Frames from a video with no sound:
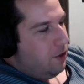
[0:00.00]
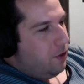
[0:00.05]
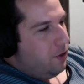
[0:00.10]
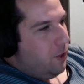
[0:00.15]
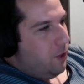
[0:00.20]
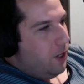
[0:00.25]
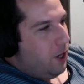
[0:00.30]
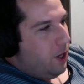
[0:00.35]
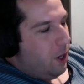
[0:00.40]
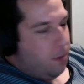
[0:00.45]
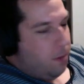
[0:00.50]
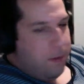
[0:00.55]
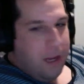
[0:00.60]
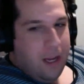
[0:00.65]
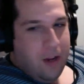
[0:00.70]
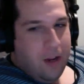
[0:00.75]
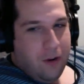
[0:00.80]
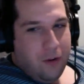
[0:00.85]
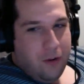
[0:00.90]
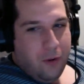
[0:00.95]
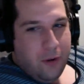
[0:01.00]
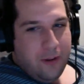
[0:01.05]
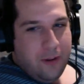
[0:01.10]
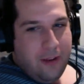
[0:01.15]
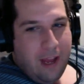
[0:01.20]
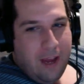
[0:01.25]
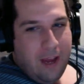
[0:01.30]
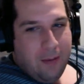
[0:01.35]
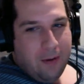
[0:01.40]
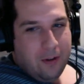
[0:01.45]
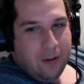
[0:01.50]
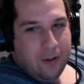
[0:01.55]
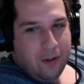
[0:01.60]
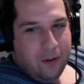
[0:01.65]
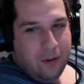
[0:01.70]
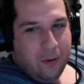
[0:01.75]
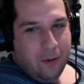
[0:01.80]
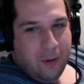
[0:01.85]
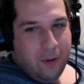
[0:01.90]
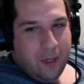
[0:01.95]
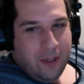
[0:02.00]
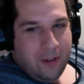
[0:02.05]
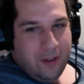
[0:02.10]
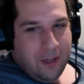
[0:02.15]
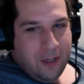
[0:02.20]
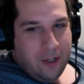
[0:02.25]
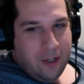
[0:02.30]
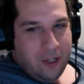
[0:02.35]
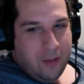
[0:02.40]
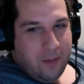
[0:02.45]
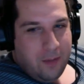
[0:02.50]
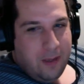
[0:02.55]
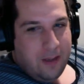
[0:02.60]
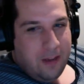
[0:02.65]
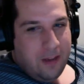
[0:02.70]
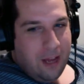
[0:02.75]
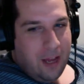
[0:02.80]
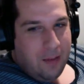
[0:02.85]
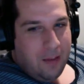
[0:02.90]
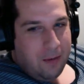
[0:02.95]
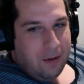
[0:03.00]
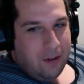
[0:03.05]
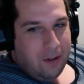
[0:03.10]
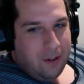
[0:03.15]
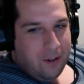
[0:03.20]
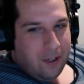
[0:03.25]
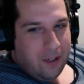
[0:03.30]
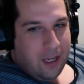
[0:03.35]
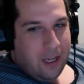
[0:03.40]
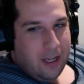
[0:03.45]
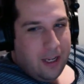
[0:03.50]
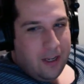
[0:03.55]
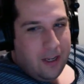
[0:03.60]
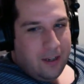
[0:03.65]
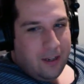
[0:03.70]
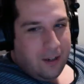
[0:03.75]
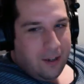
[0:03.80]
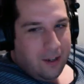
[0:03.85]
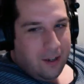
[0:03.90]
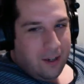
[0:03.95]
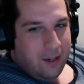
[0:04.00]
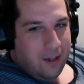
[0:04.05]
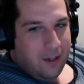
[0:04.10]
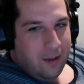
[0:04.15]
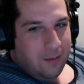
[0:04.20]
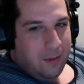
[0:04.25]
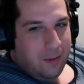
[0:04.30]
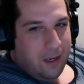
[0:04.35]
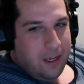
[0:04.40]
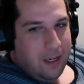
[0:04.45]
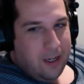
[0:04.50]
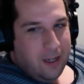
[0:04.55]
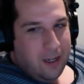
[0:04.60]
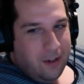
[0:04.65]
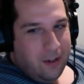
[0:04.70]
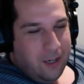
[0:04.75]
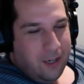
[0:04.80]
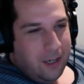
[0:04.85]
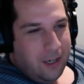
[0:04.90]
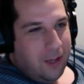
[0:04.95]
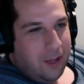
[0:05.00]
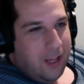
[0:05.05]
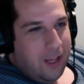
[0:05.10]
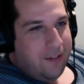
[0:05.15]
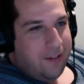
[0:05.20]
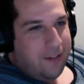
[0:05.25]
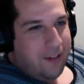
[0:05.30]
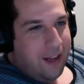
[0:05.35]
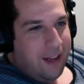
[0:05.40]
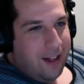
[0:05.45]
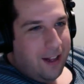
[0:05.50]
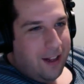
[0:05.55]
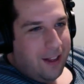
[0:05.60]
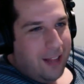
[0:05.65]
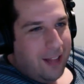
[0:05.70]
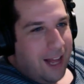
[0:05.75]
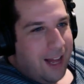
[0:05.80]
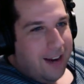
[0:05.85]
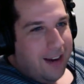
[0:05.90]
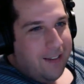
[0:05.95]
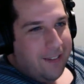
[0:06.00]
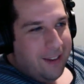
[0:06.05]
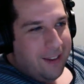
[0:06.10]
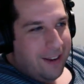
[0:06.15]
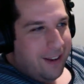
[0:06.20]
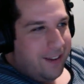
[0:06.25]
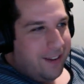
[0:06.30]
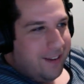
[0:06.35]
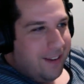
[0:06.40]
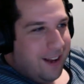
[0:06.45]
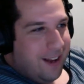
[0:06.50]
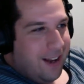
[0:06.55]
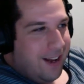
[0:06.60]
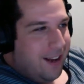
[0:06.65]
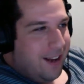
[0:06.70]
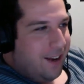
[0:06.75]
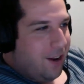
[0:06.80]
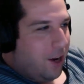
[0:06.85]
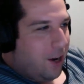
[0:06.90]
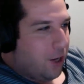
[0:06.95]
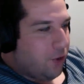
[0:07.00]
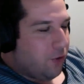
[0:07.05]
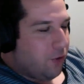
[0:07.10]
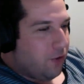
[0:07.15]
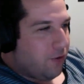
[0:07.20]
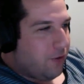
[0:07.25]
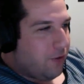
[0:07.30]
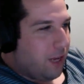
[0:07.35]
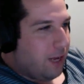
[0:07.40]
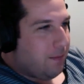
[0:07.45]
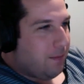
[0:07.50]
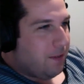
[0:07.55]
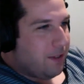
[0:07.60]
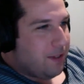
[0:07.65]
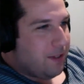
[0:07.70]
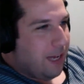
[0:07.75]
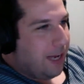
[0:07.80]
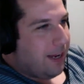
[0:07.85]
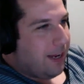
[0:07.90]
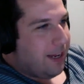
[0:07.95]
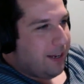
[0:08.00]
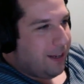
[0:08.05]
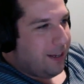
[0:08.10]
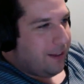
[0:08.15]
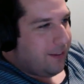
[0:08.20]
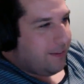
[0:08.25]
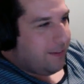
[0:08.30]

doing you're doing tables, you're doing DHCP tables, but you're not. It's not a lot of it. It's not hundreds of times a second.